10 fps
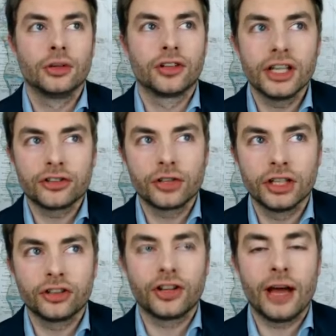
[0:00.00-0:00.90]
which
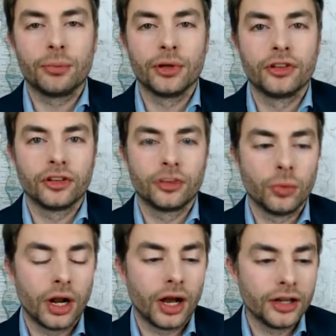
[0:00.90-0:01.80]
literally just happened to
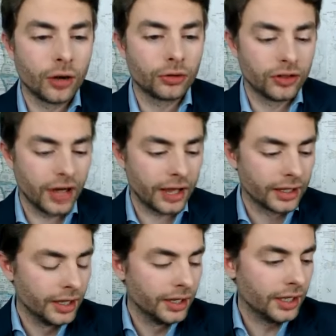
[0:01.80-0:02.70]
someone I know
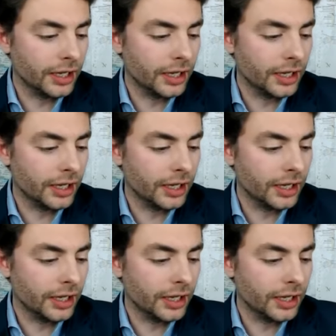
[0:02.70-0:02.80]
today.